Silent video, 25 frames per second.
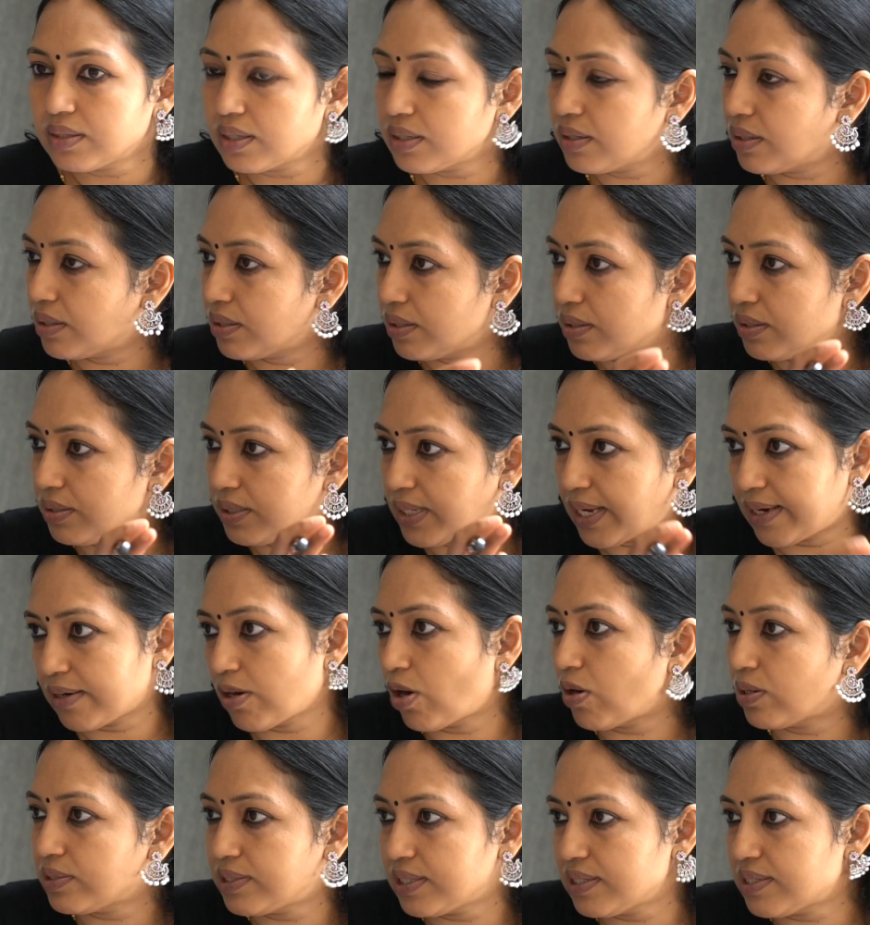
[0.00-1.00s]
The
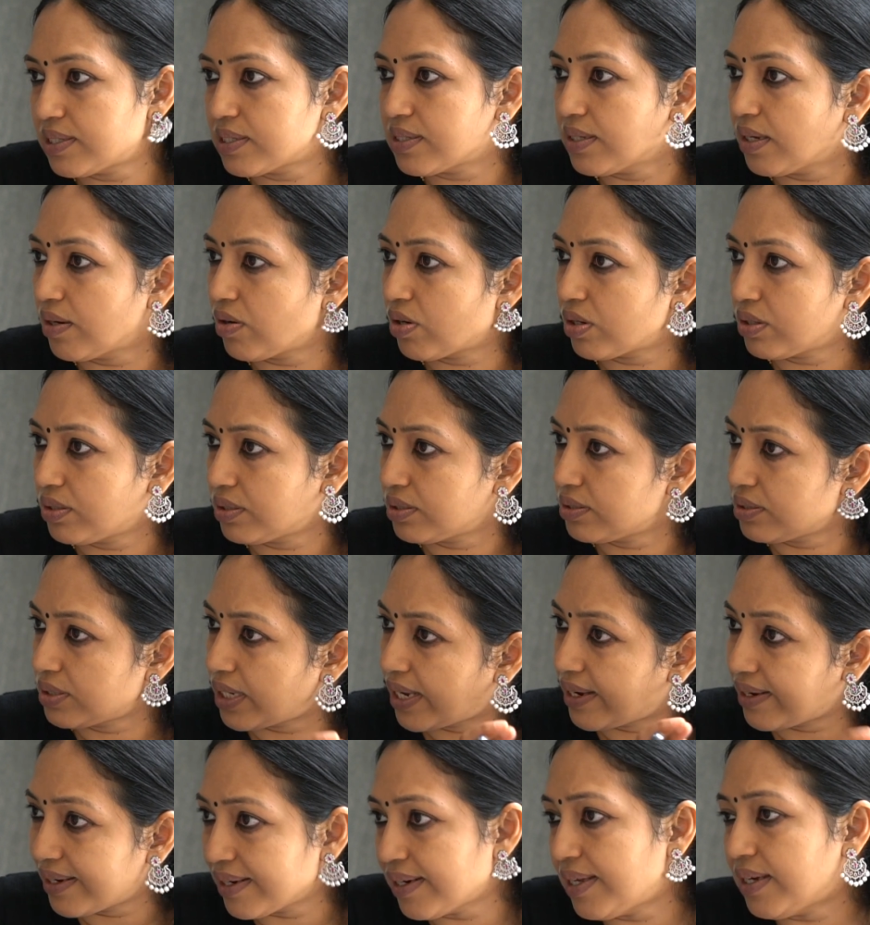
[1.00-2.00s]
technologies or
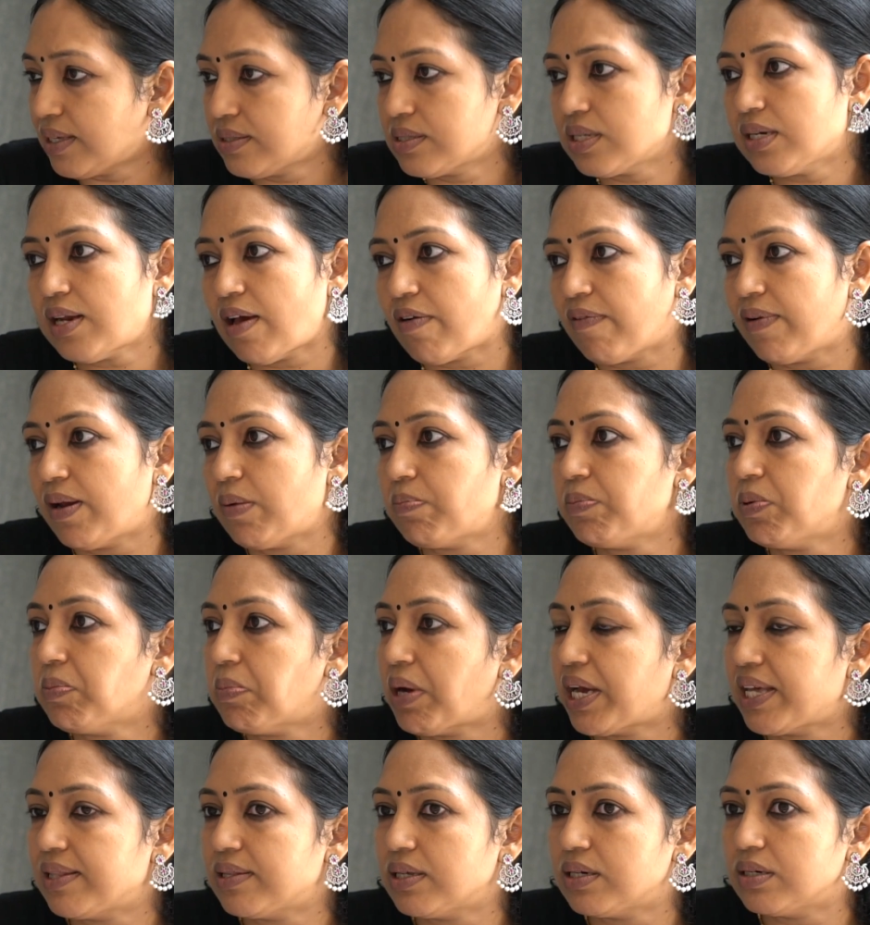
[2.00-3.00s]
techniques developed
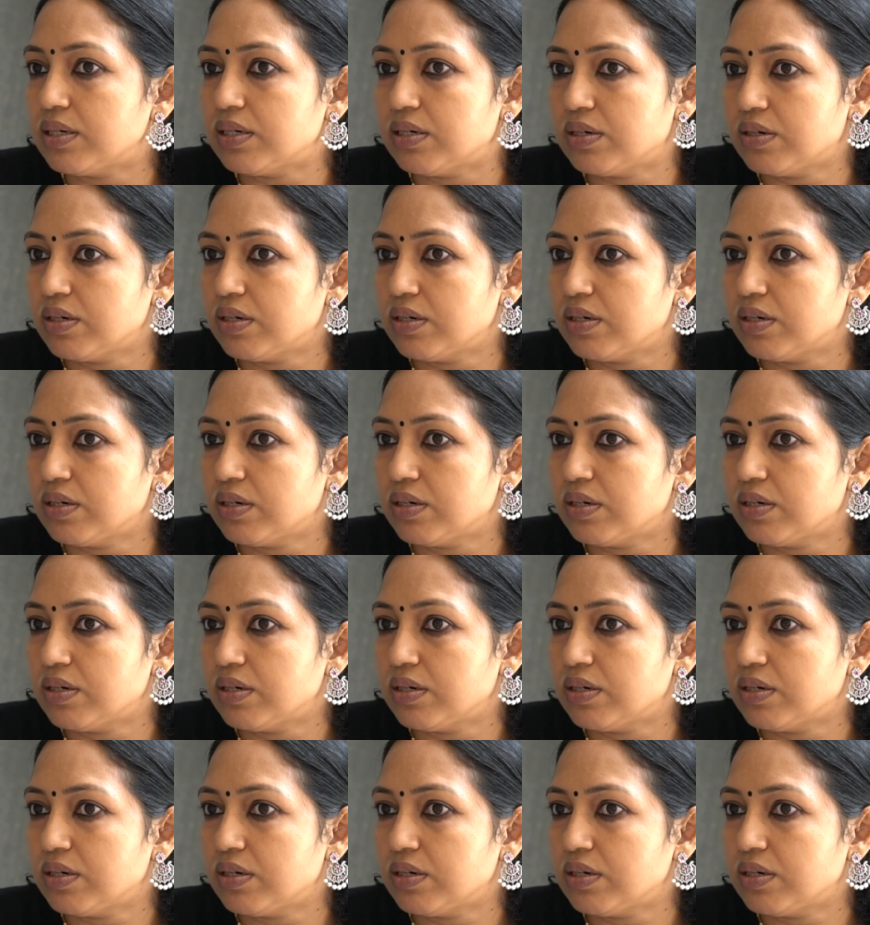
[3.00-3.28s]
by the